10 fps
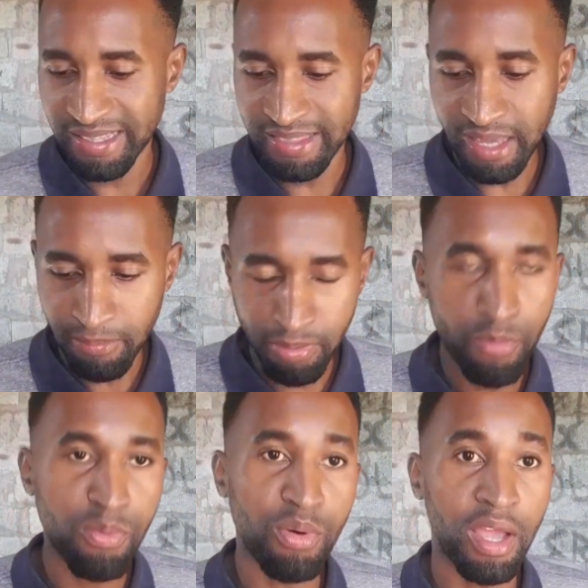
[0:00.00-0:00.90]
they
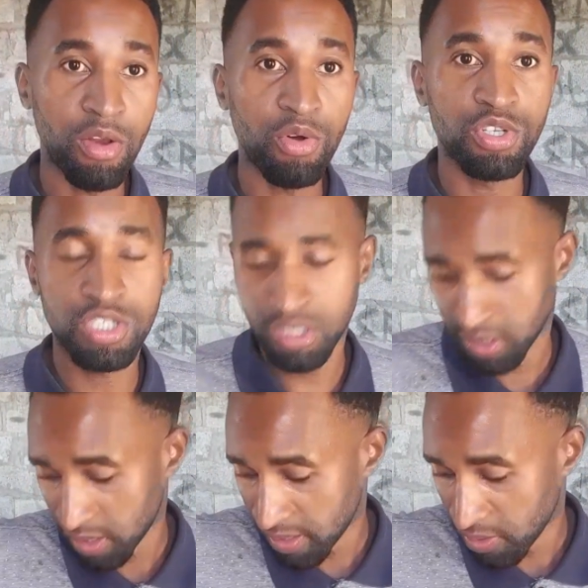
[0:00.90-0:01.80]
poo-poo a lot
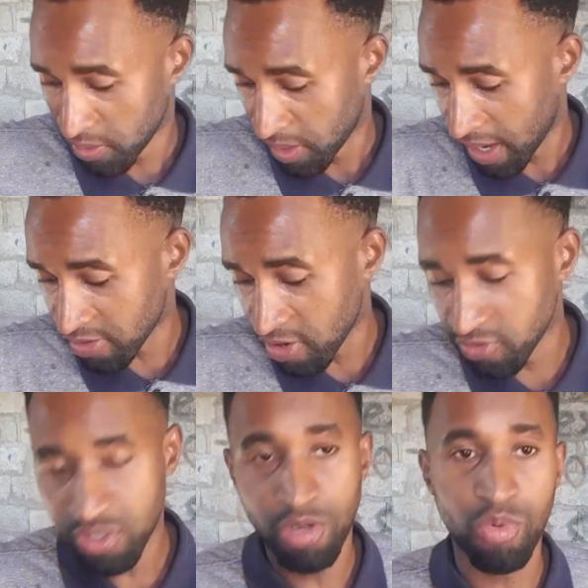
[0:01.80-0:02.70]
around the